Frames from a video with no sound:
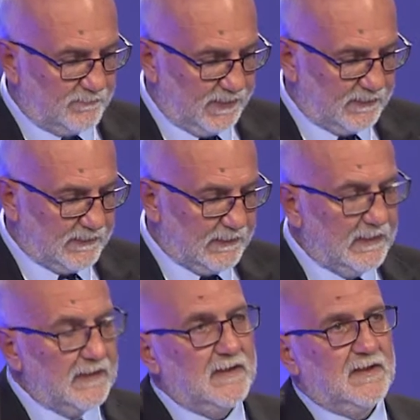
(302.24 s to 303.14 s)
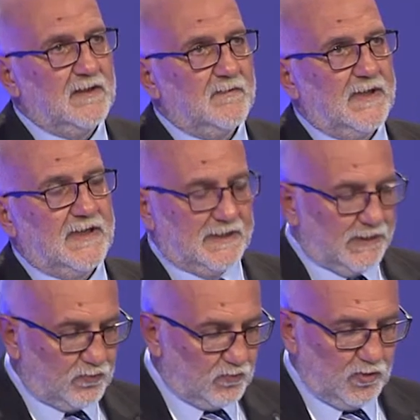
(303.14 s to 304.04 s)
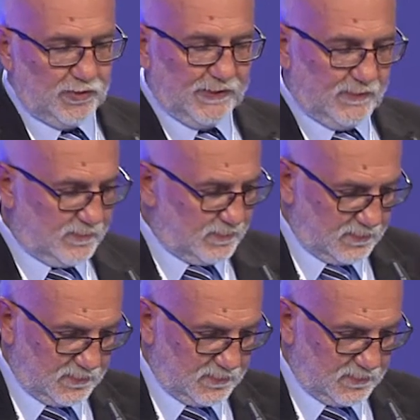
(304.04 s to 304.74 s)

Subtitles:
infectious diseases, which are